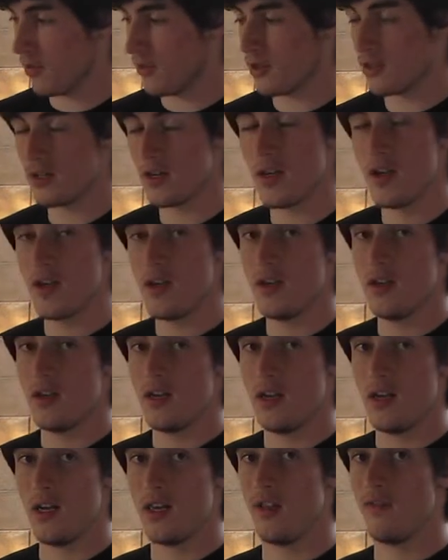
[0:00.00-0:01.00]
which
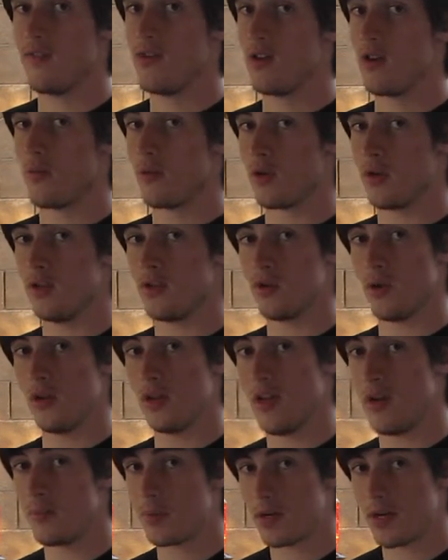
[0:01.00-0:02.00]
in the video I'm going to do on
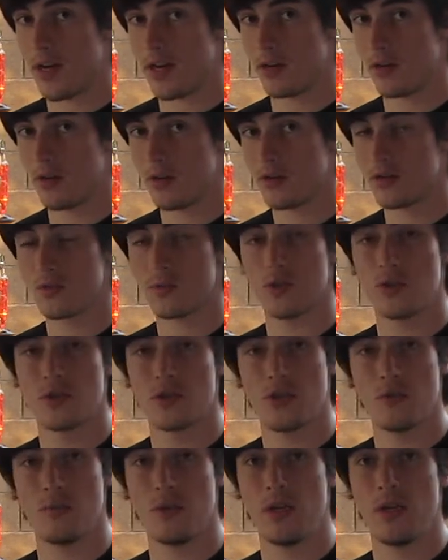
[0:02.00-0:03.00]
leopard geckos, which
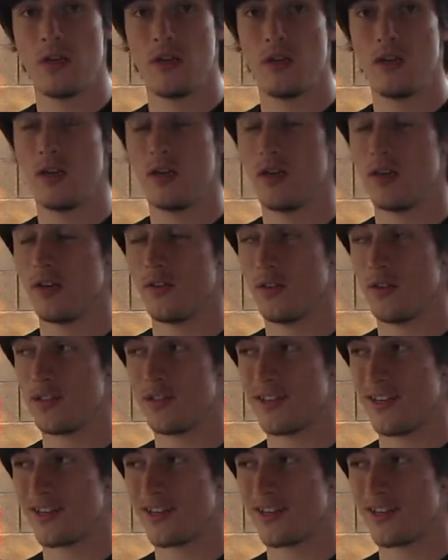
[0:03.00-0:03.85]
should be here in this